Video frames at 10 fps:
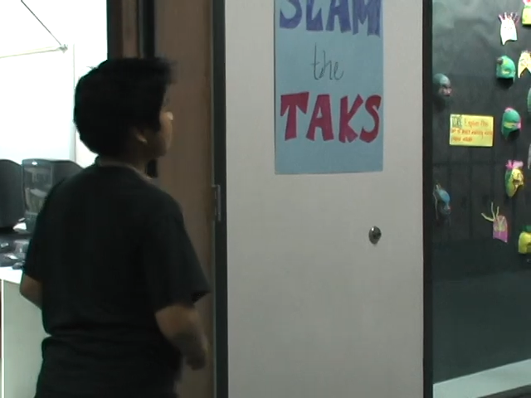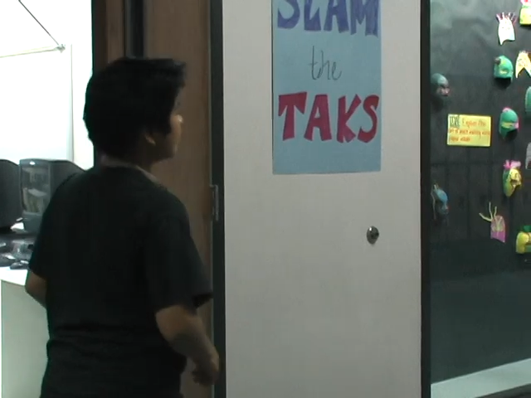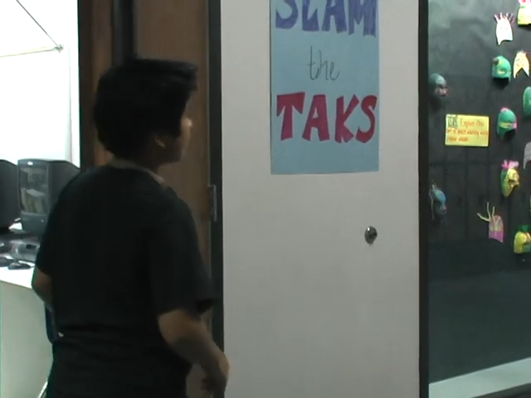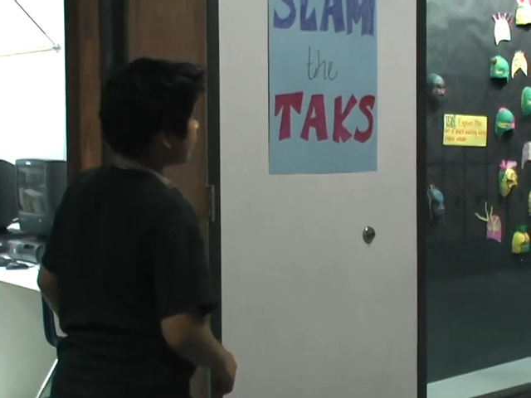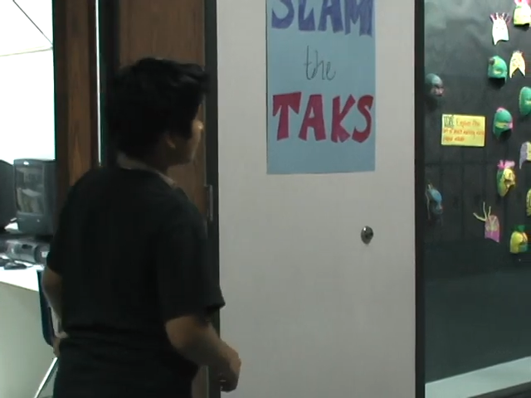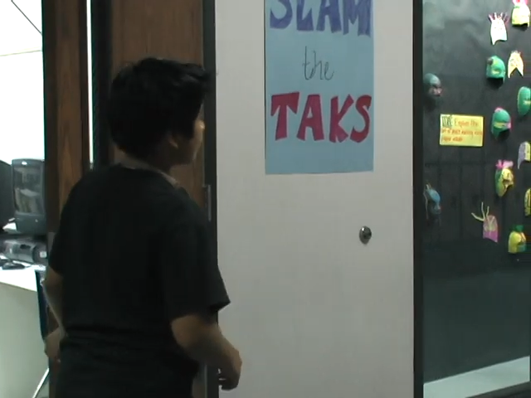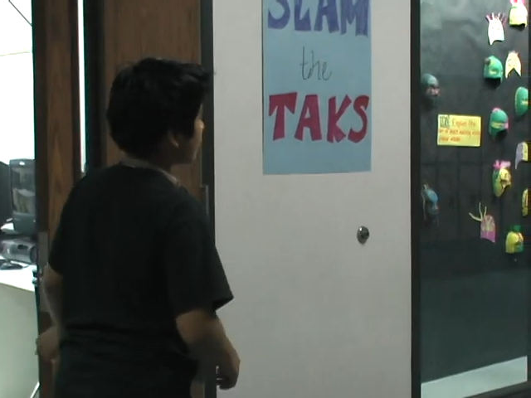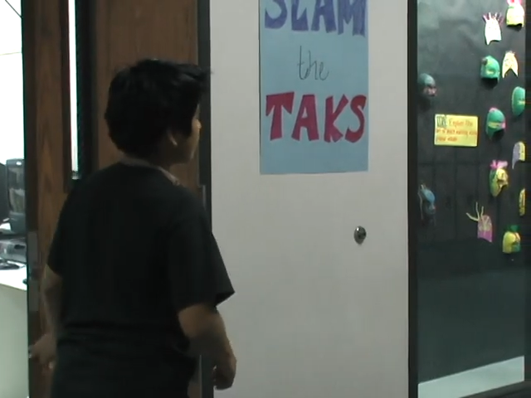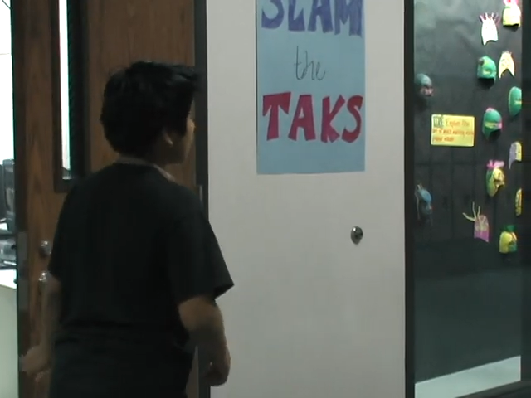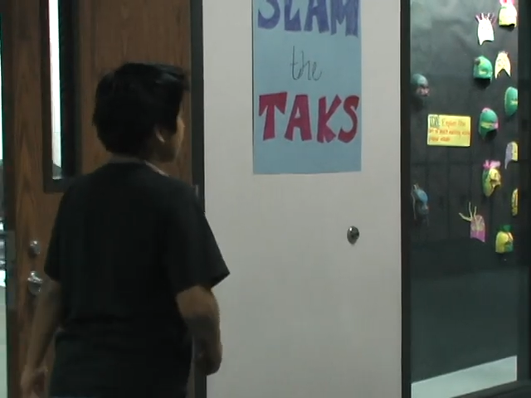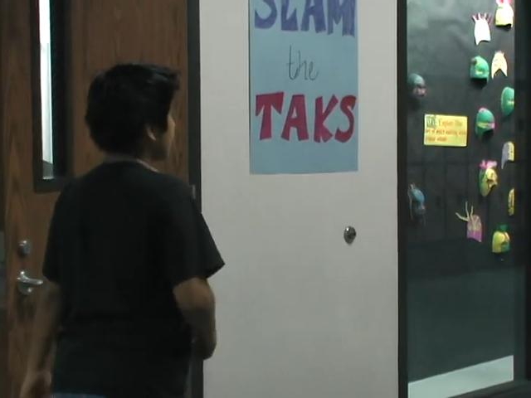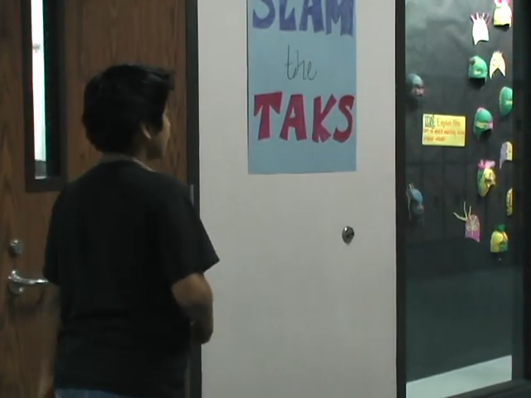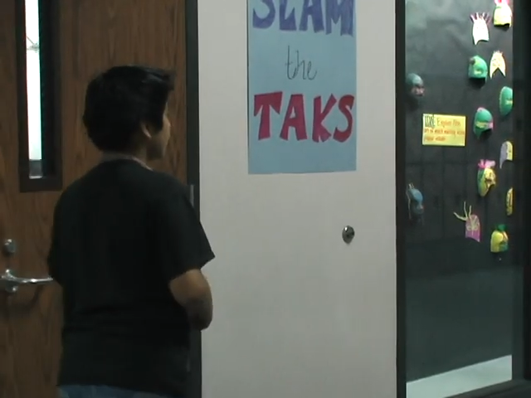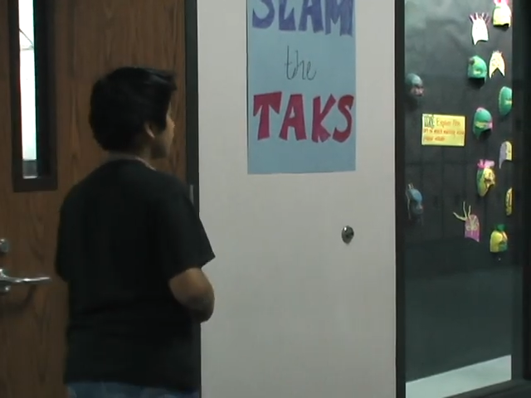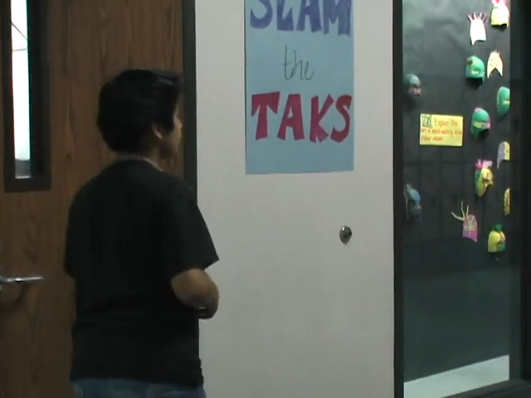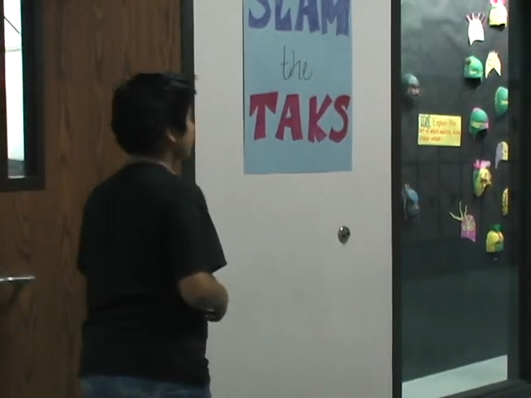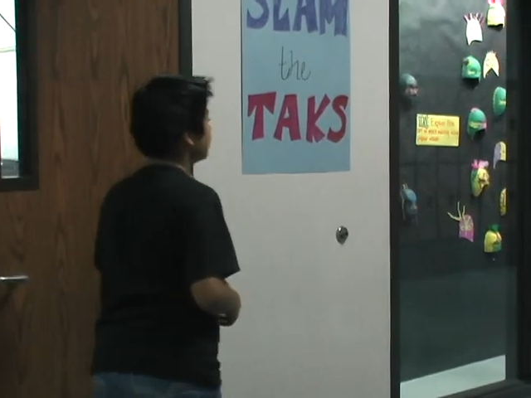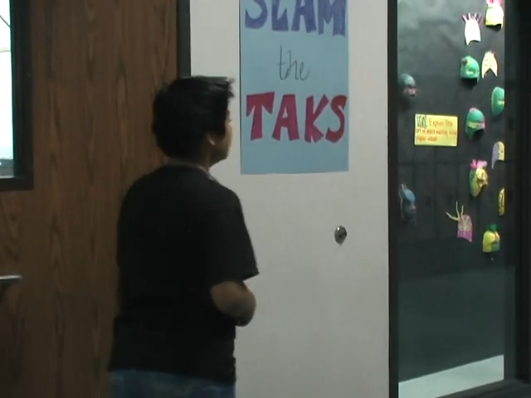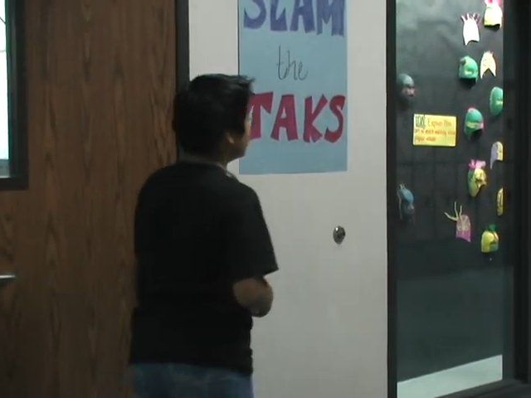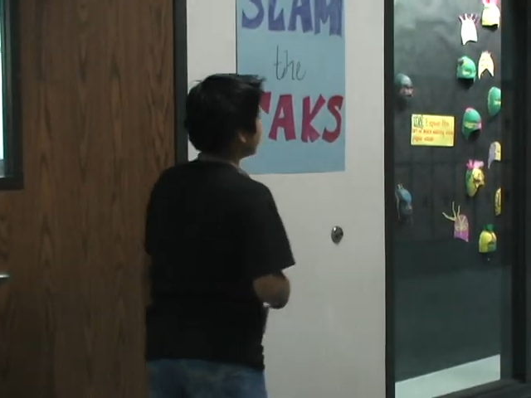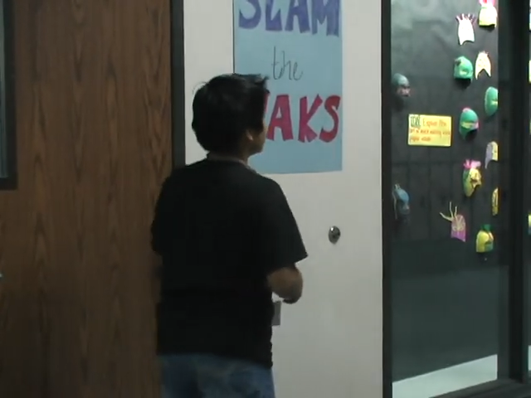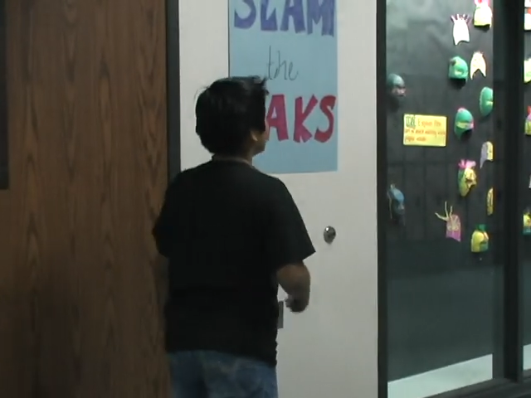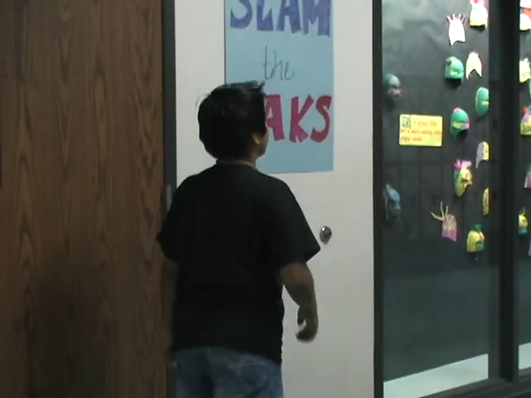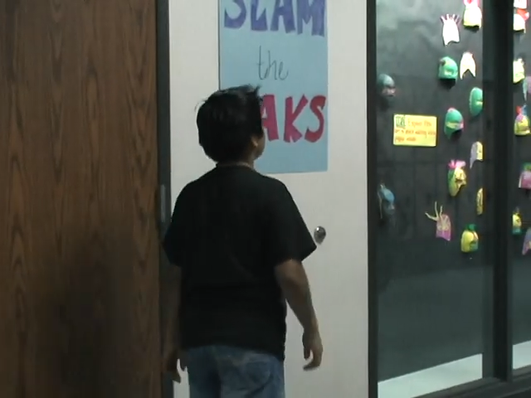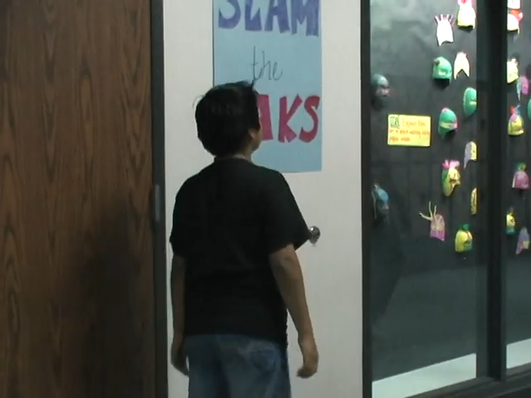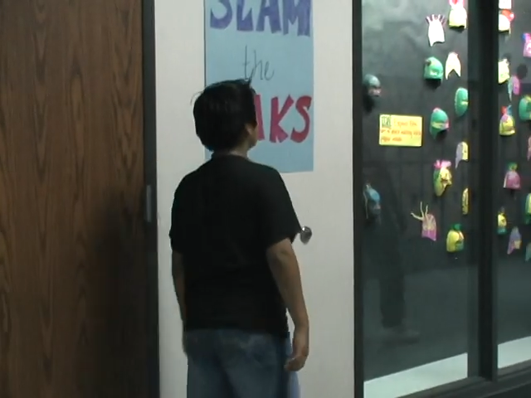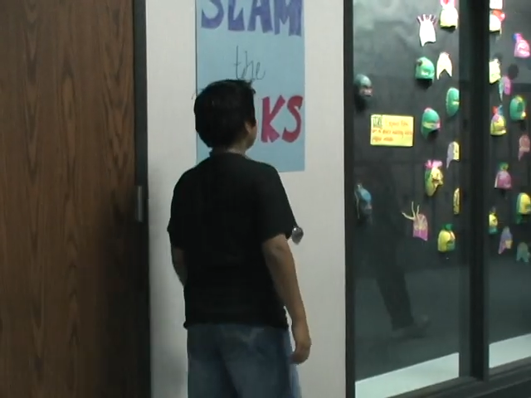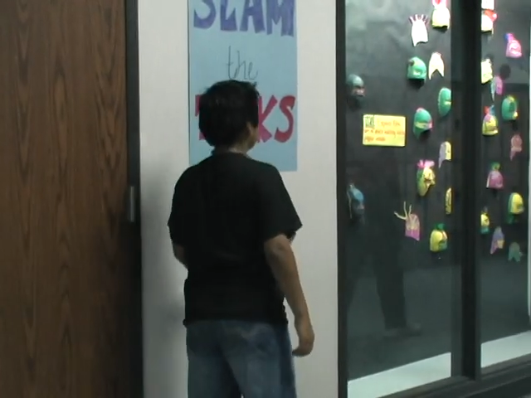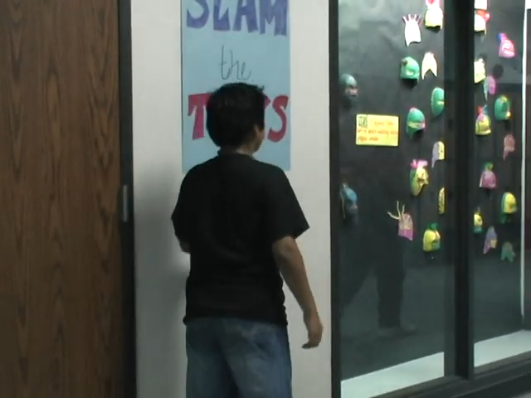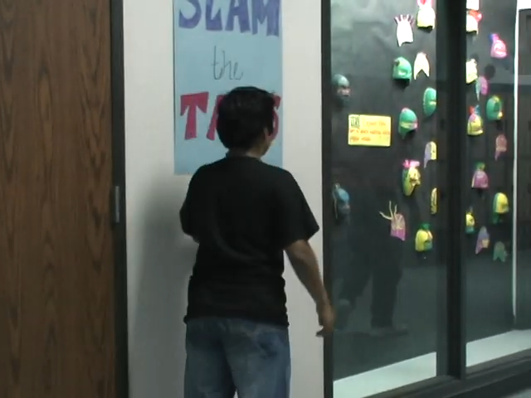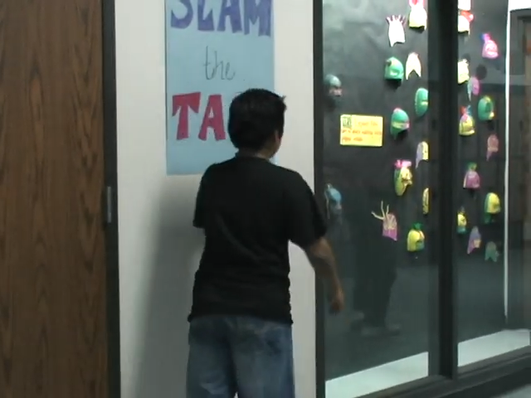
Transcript: Nobody's mouth can be seen.